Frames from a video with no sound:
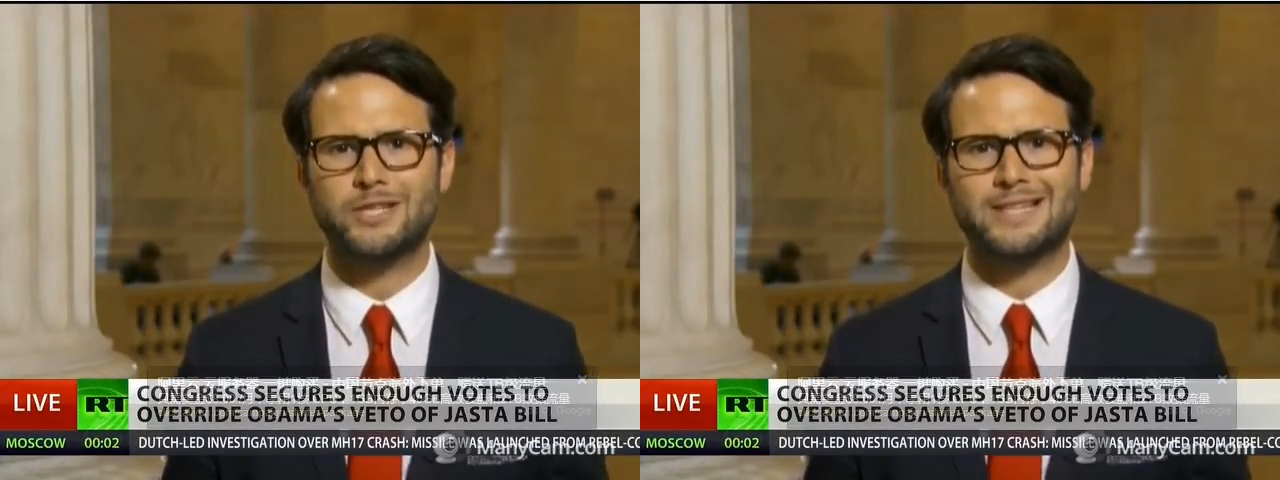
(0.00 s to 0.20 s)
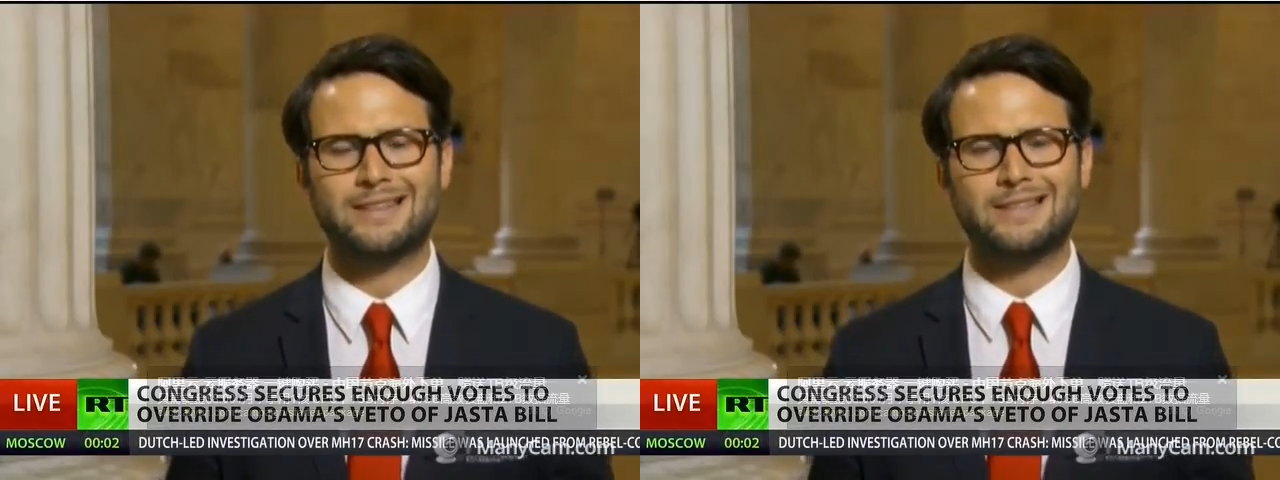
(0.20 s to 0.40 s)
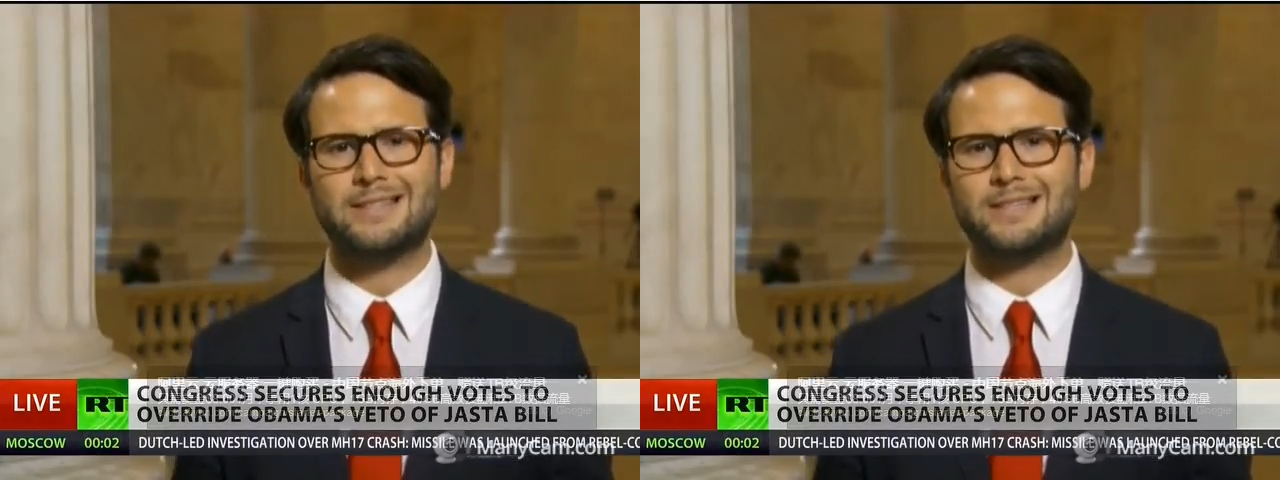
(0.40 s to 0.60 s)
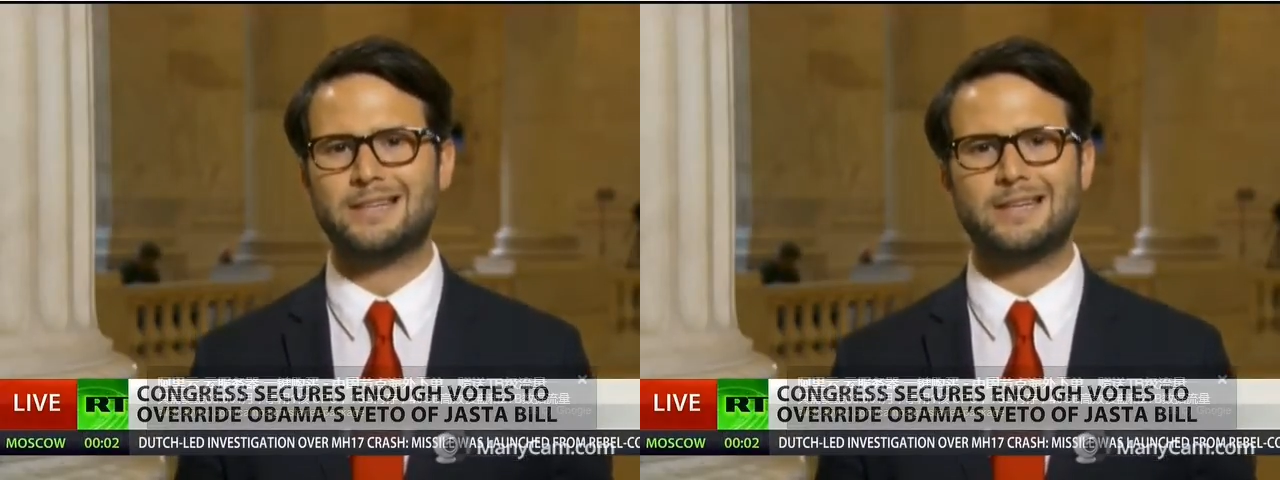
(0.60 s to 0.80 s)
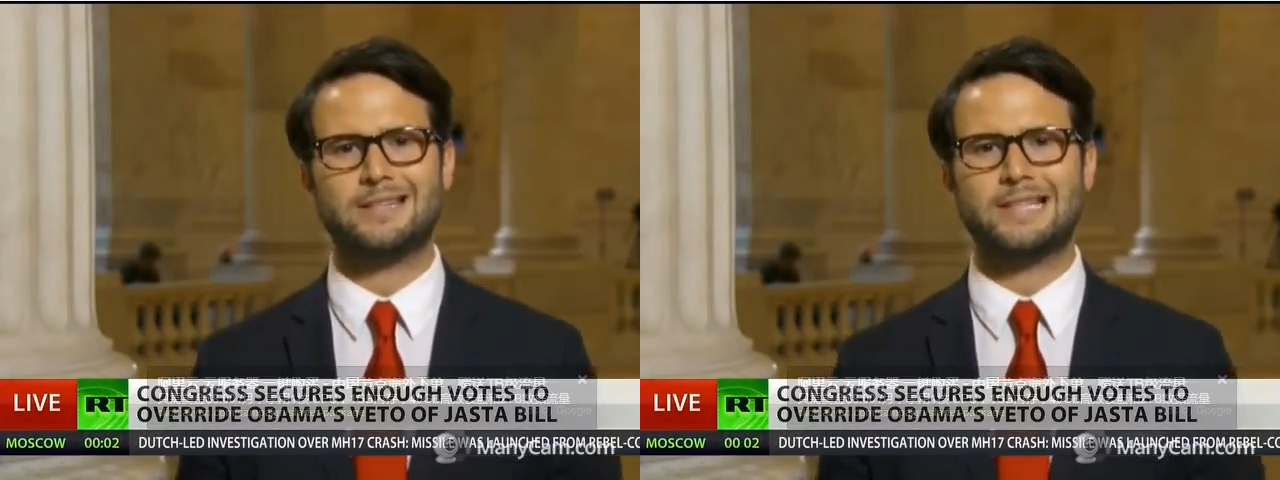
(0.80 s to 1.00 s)
is that this is
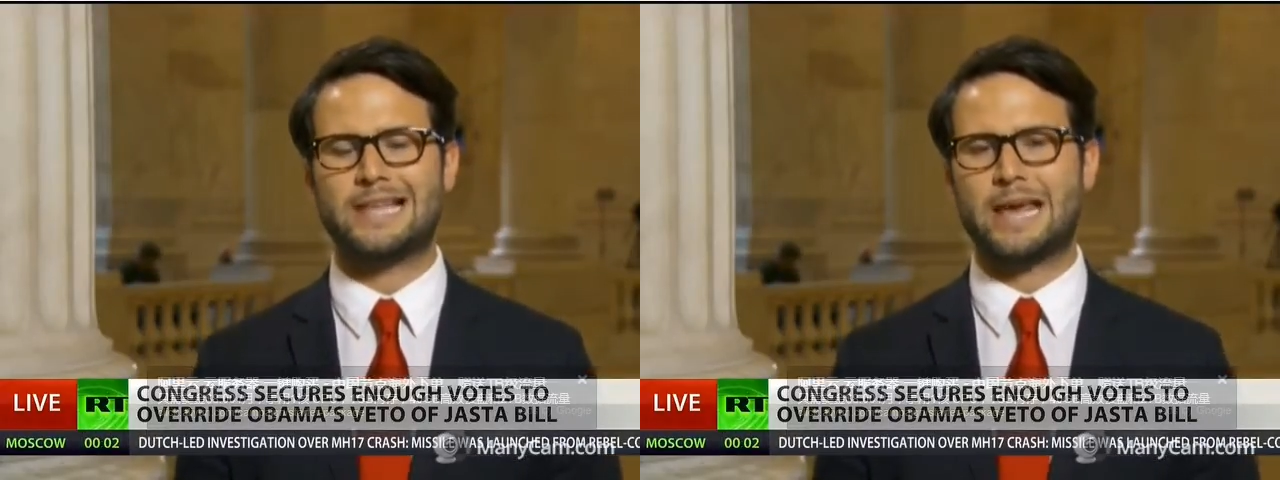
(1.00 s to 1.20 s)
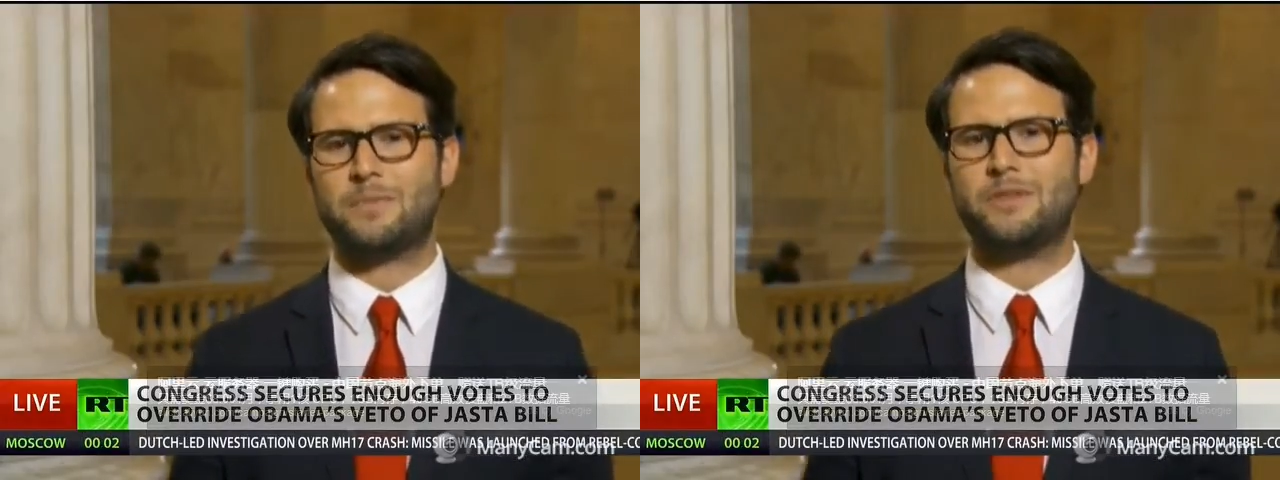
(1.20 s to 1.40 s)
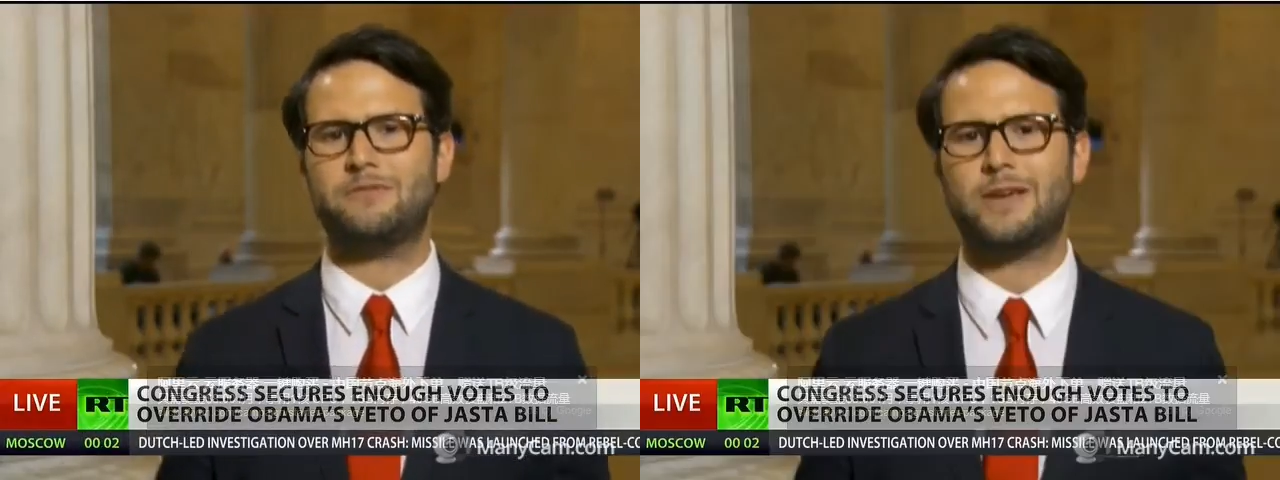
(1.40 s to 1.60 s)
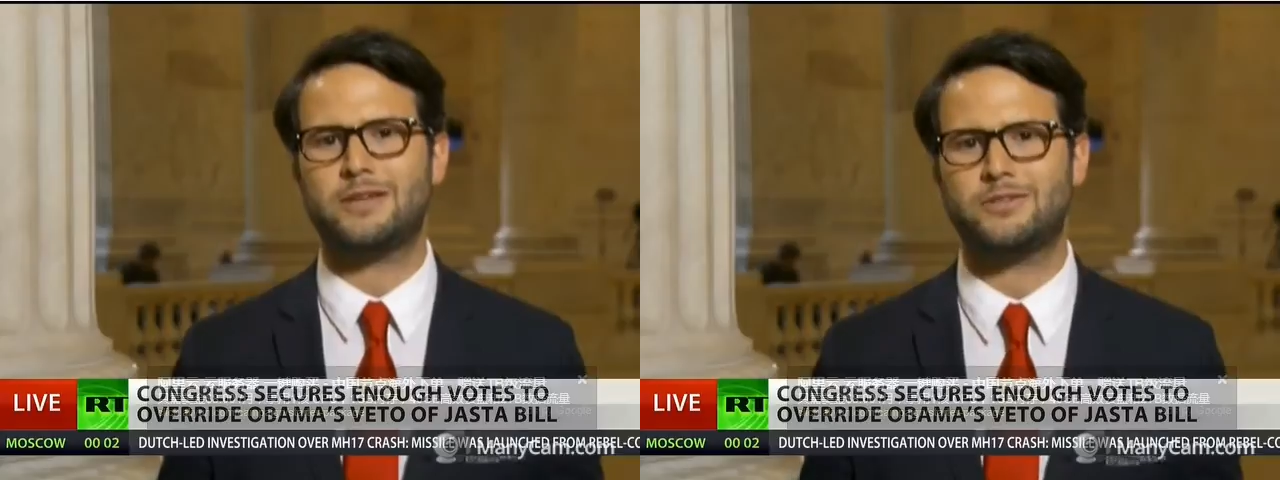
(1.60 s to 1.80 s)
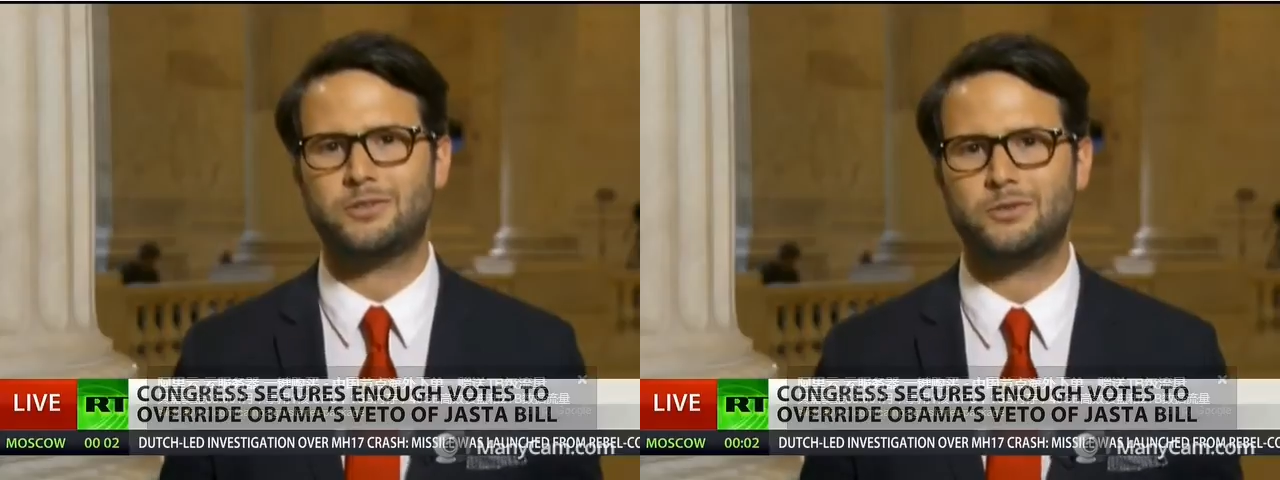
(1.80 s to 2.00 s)
seen as a slap in the
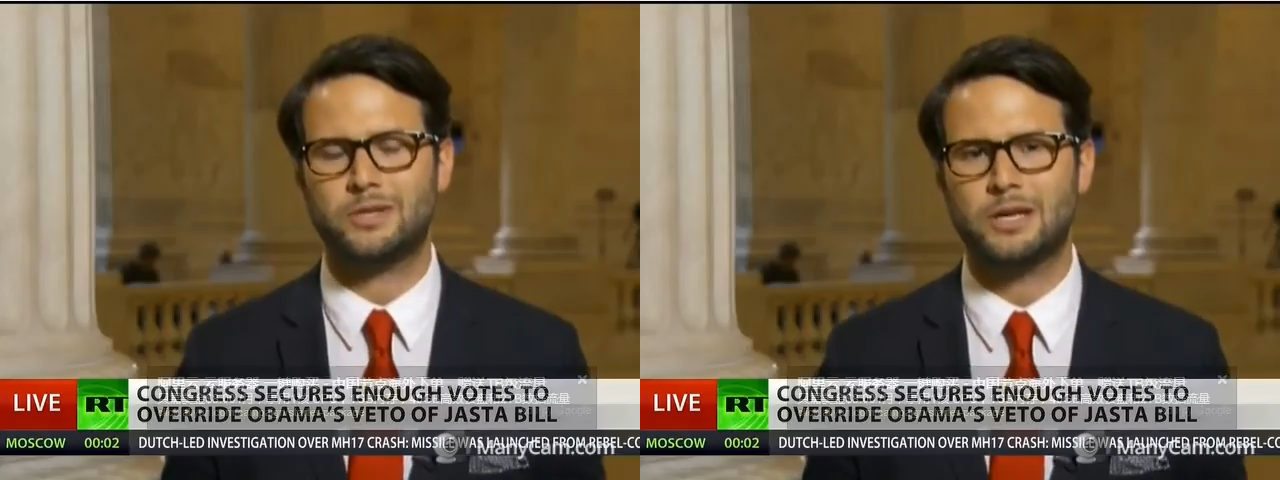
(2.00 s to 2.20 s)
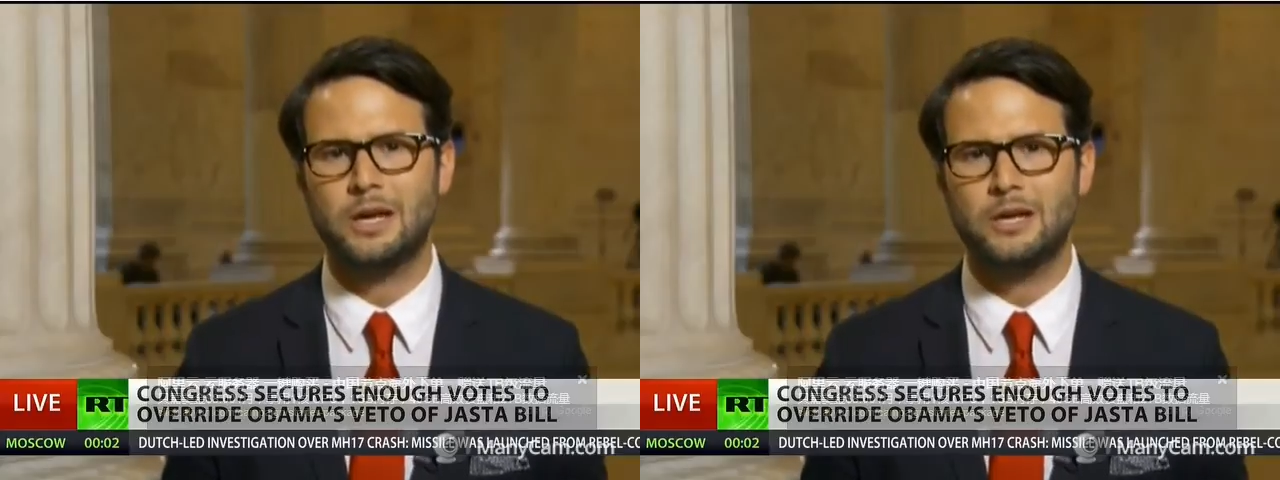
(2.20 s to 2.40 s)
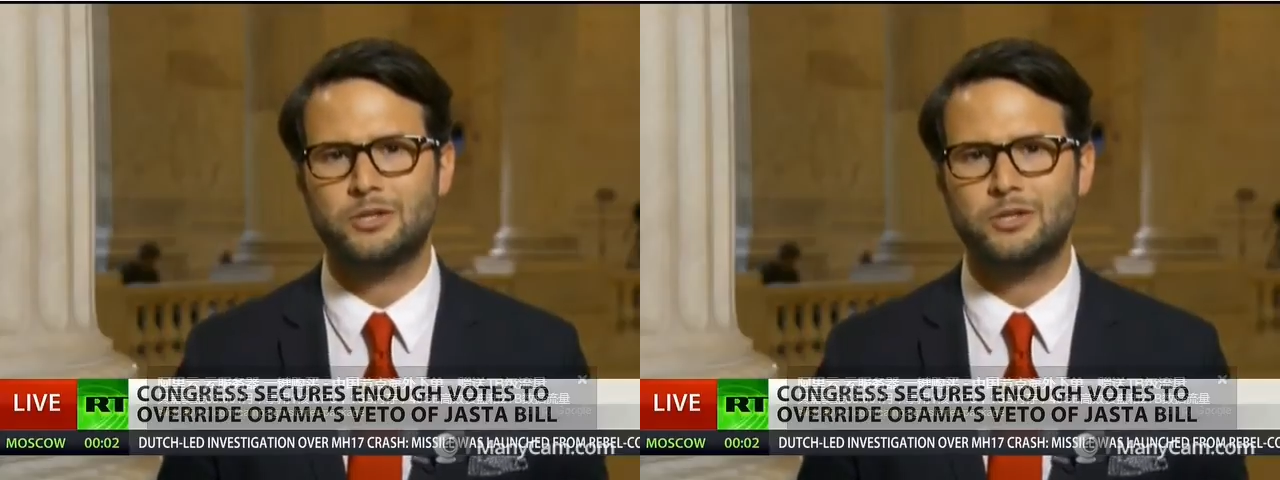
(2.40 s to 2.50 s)
face to the